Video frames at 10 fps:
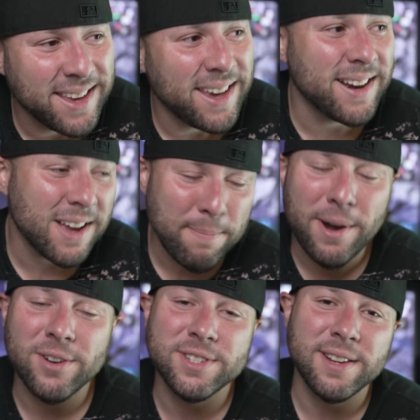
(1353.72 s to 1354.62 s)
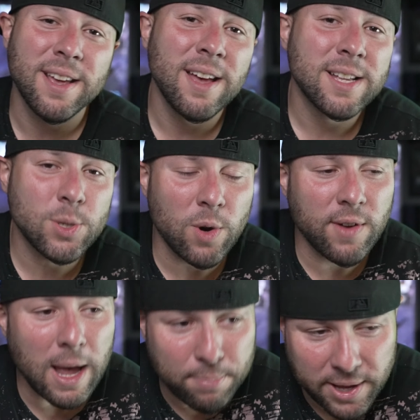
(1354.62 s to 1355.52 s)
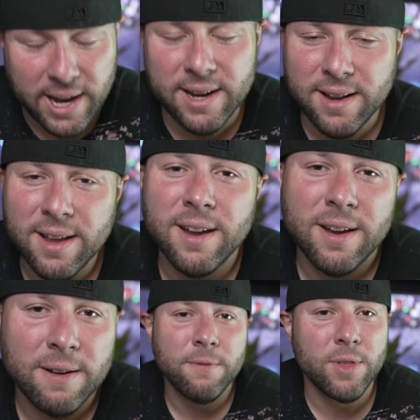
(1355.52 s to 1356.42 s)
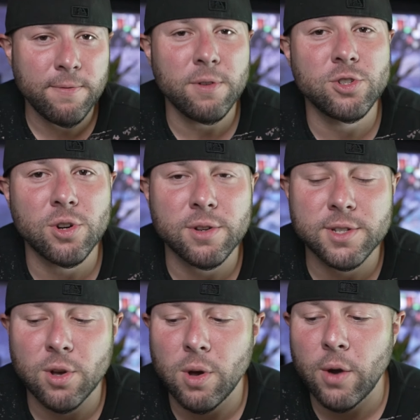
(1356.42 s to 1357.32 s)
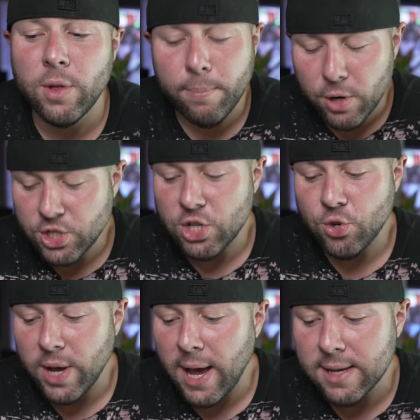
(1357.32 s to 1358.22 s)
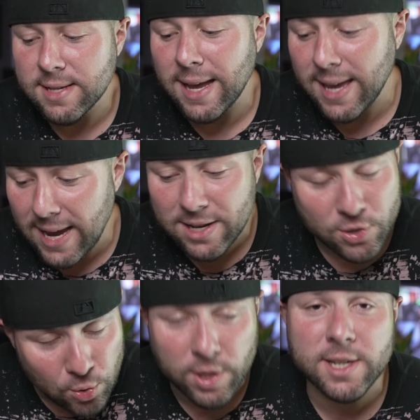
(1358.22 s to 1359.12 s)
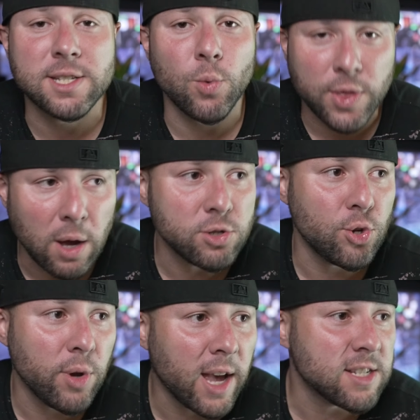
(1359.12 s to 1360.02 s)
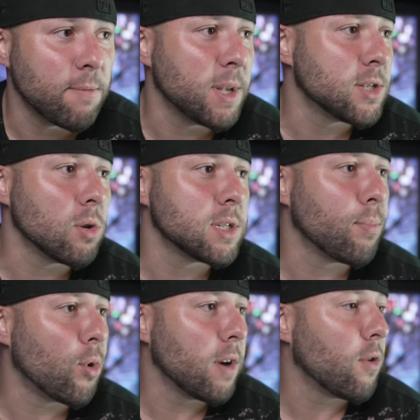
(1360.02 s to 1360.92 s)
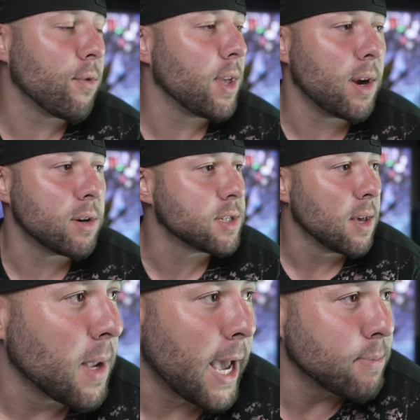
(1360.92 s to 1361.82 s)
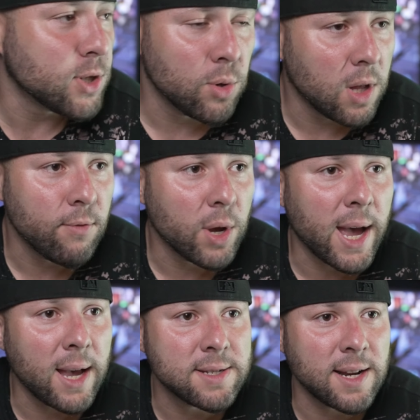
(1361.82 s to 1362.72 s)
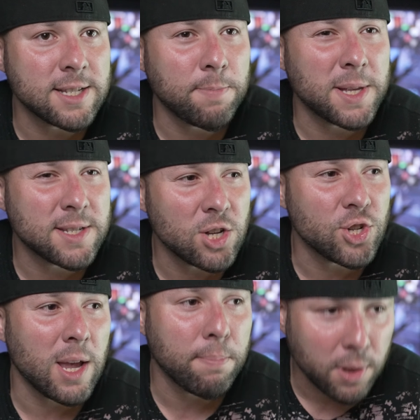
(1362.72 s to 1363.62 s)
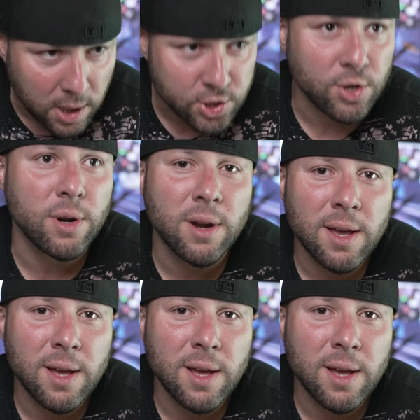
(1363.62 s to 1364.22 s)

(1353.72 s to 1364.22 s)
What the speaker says: in comparison to what I've got planned for the future. So I really appreciate you guys. I can't do this without you. You guys have been so supportive over the years. I absolutely love you guys, and it's been such a pleasure